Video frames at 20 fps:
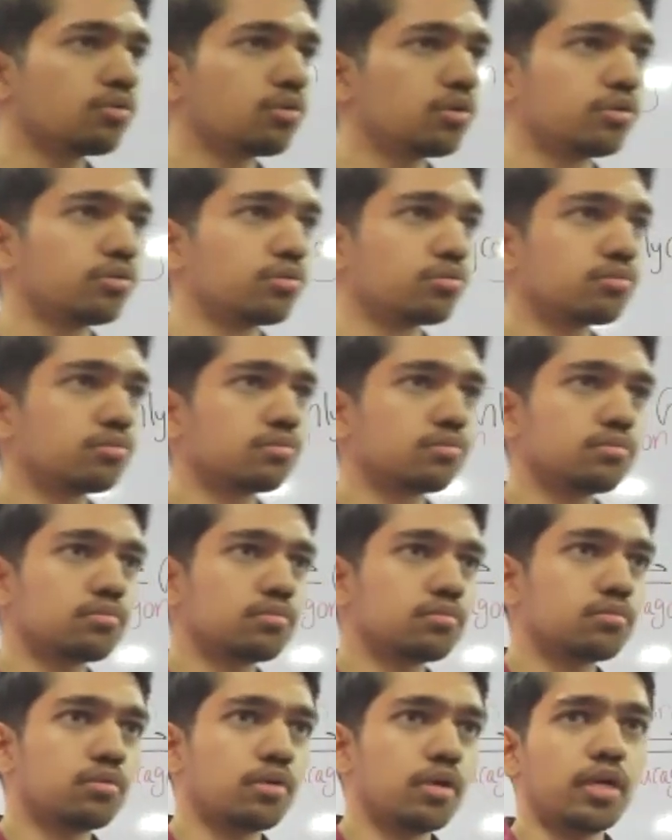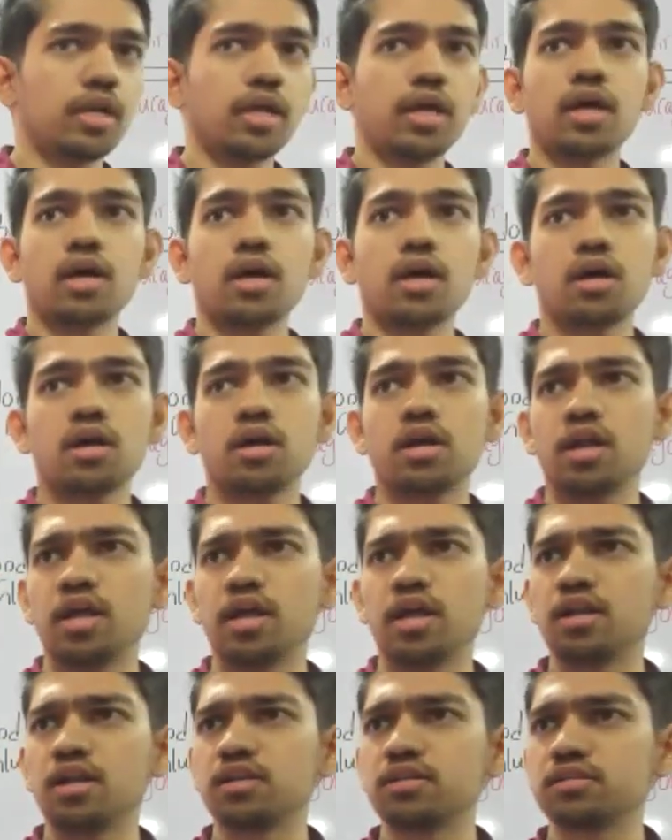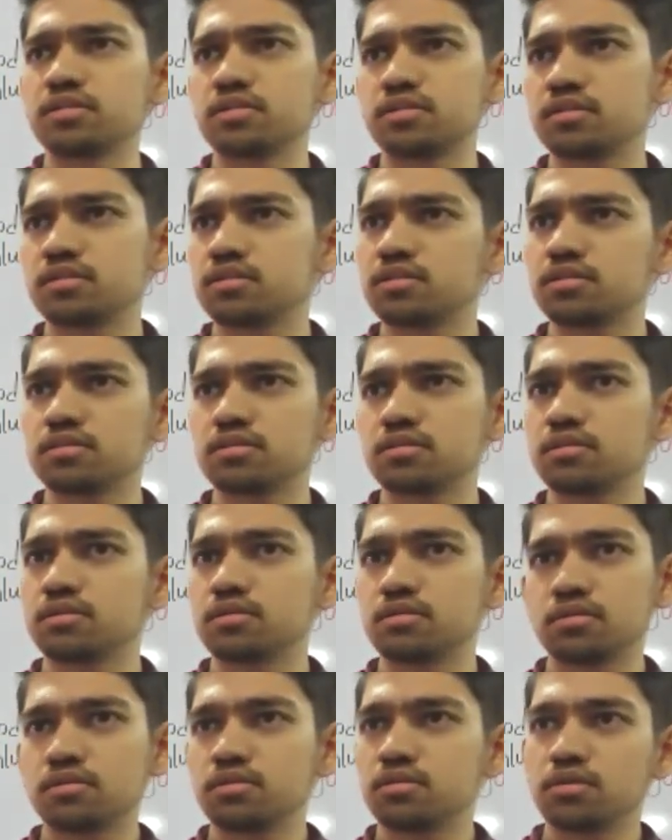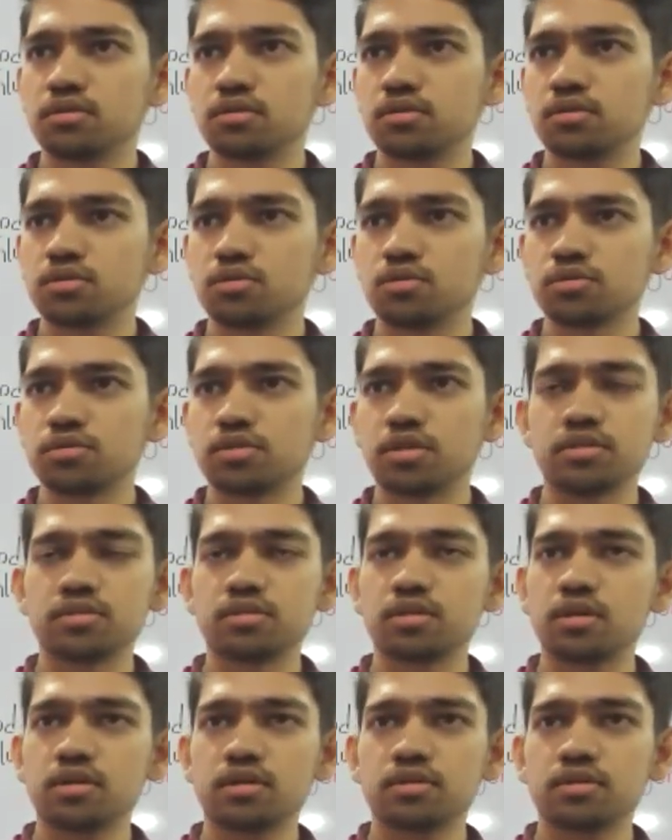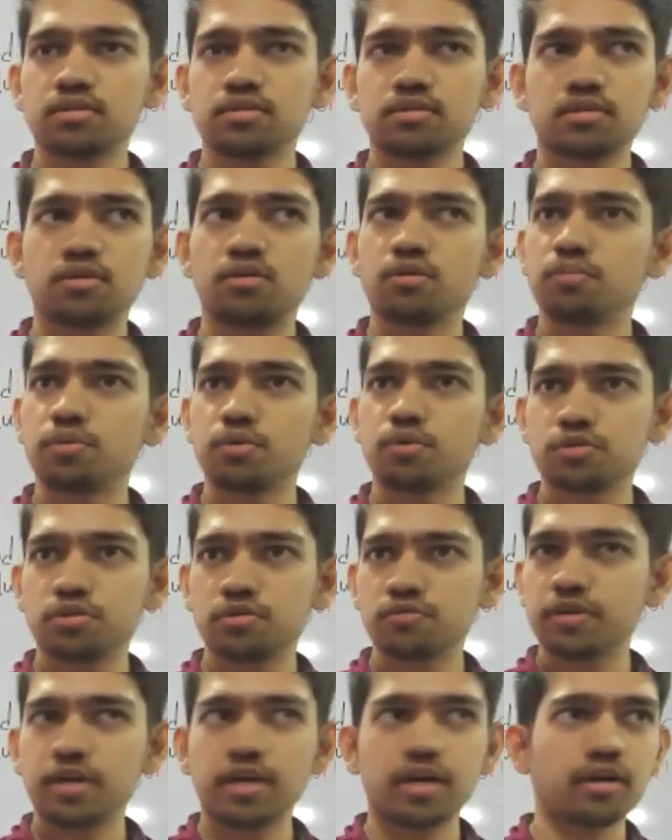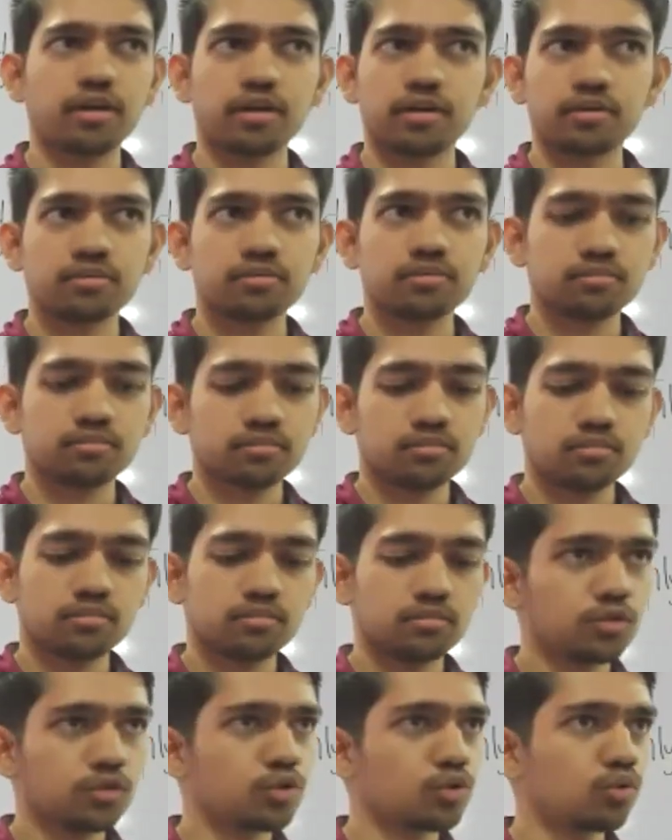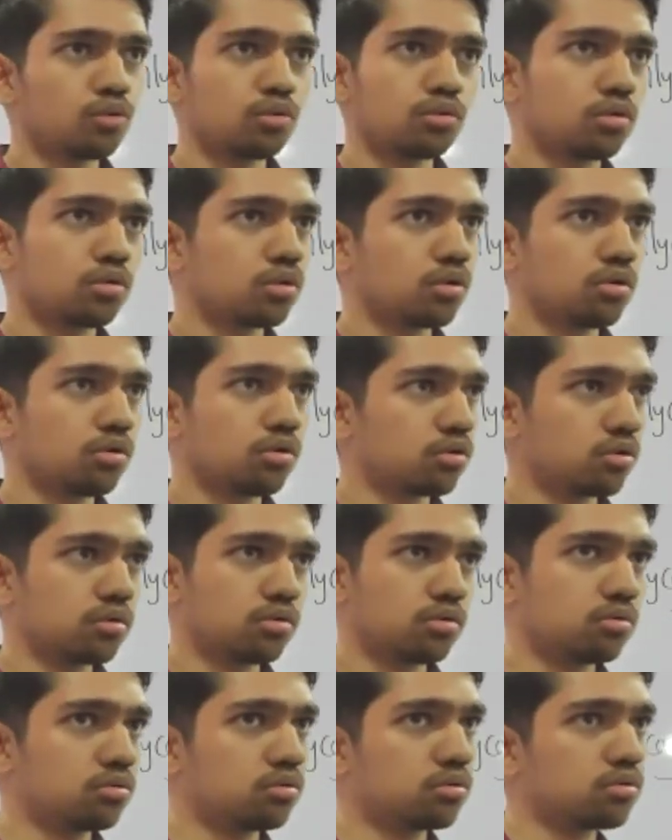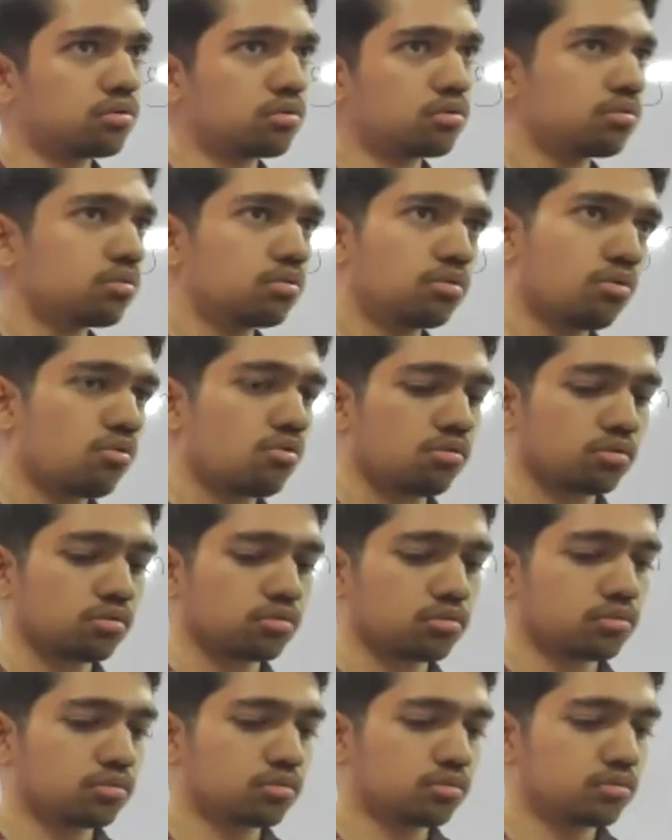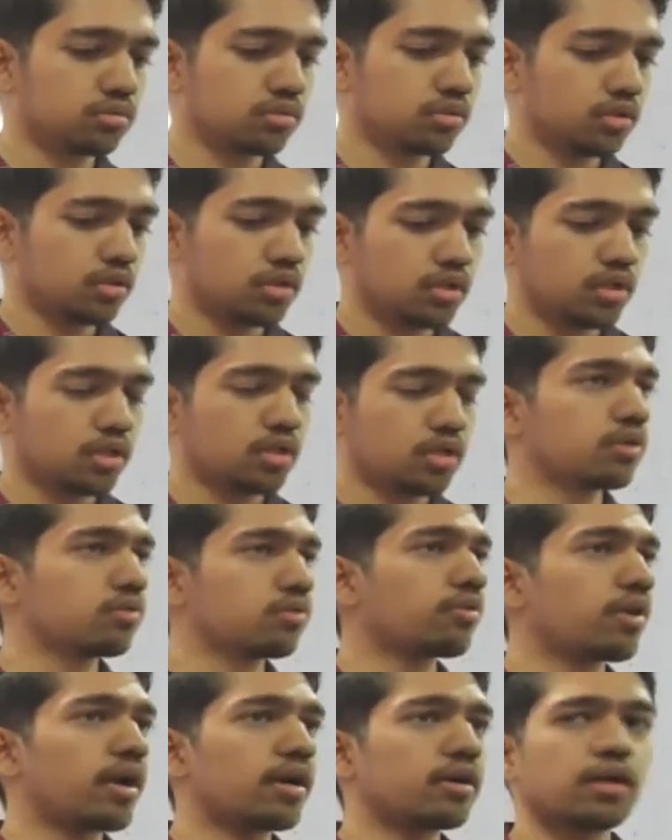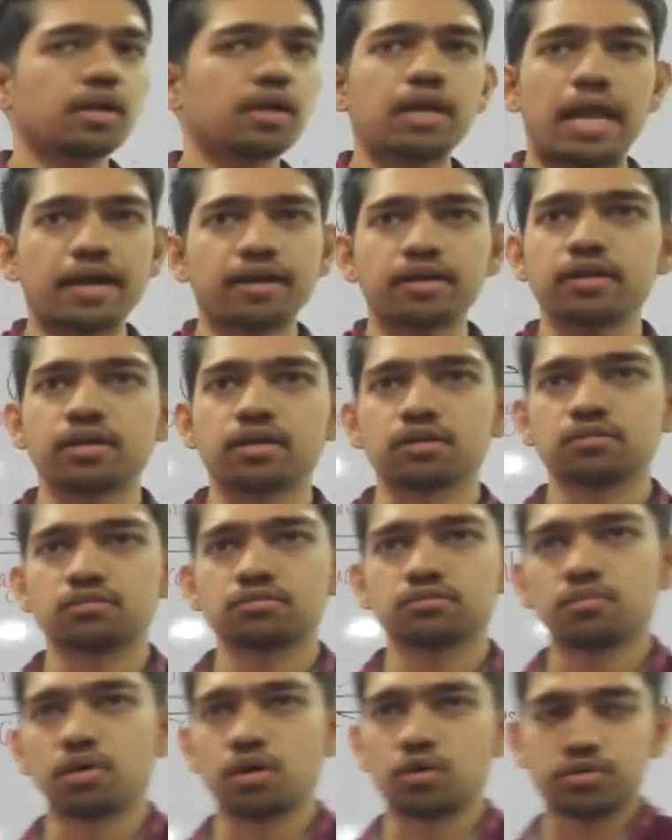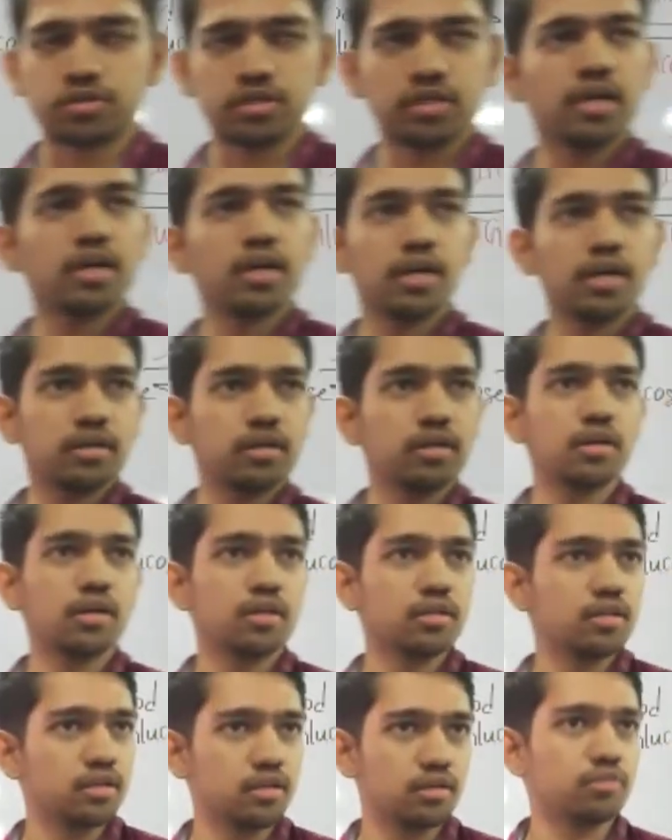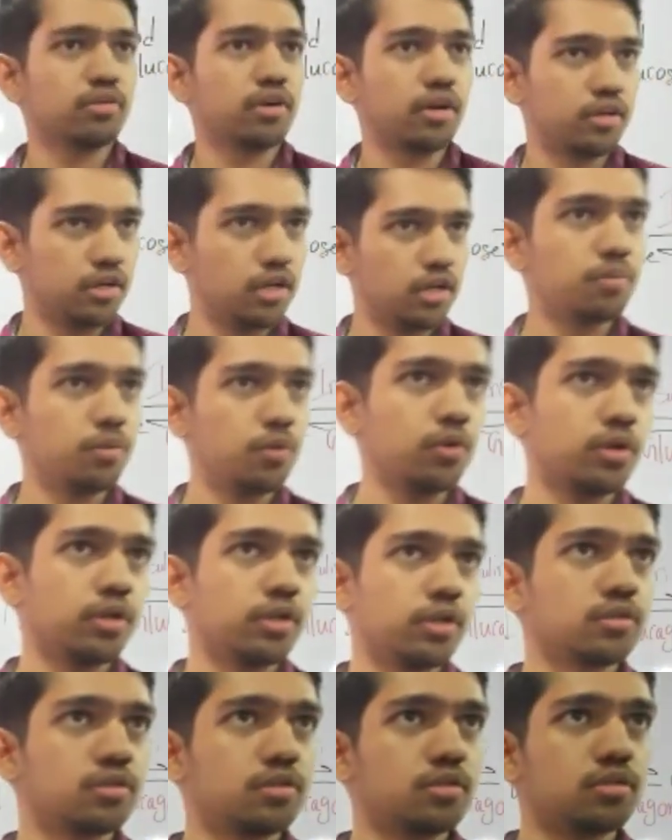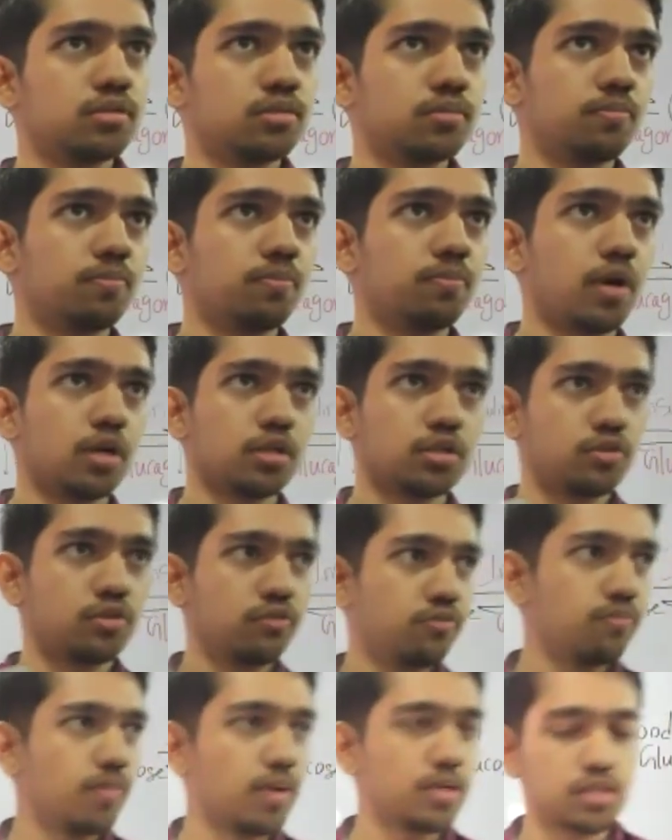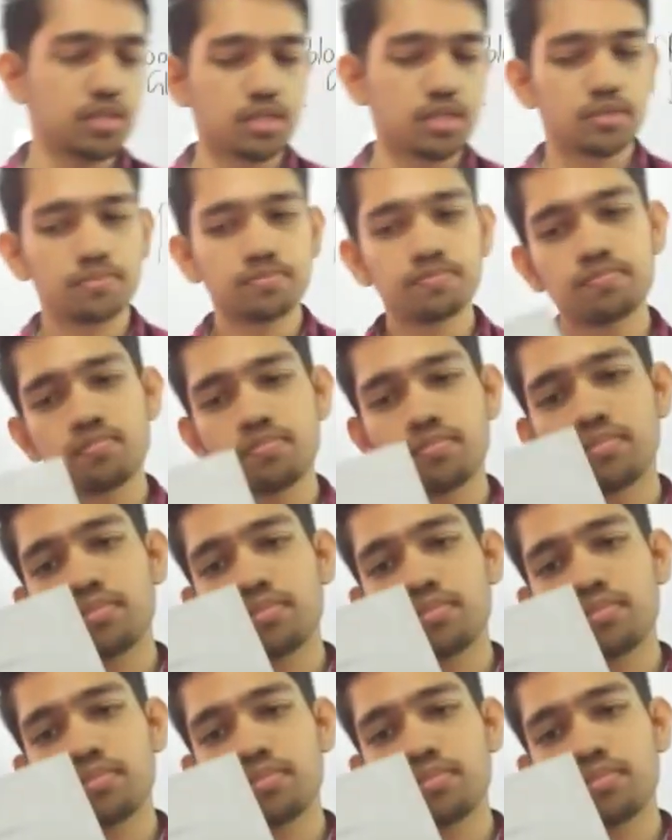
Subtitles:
I told you, right? Hair, nails, those things are composed of keratin. So, not wrong. Contractile actin. Myosin and actin are the contractile proteins, parts of muscle.